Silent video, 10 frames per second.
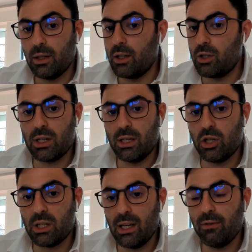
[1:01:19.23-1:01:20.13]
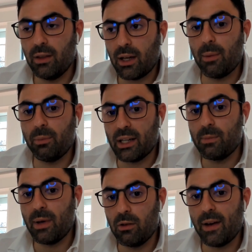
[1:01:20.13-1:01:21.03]
just given the complex
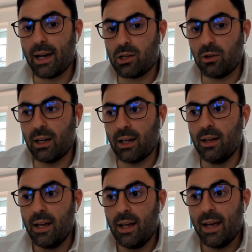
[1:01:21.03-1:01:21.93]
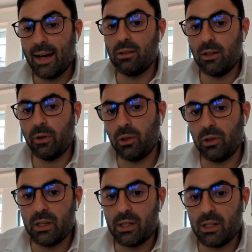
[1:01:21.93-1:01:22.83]
manufacturing and how
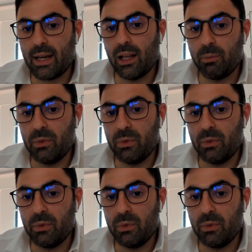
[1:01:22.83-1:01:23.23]
difficult it is to scale up these